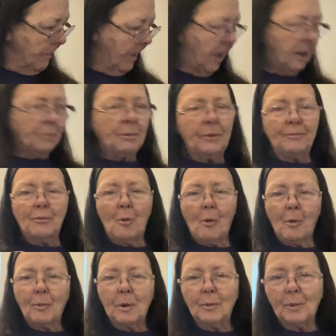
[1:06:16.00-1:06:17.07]
And
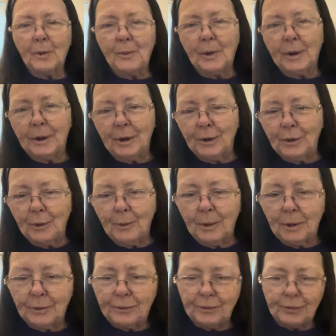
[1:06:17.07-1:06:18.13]
before, when we were going to do
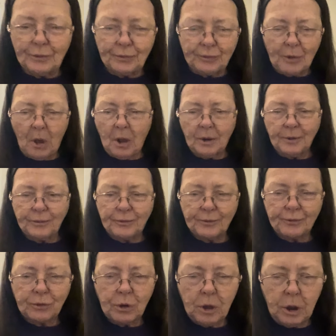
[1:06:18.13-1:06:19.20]
it, she says, solids
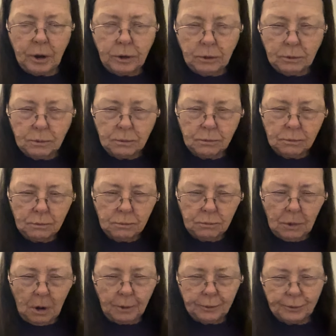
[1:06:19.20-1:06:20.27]
is good.
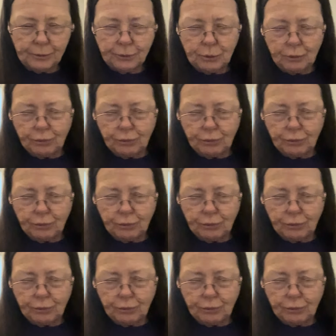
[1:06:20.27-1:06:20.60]
I'll just do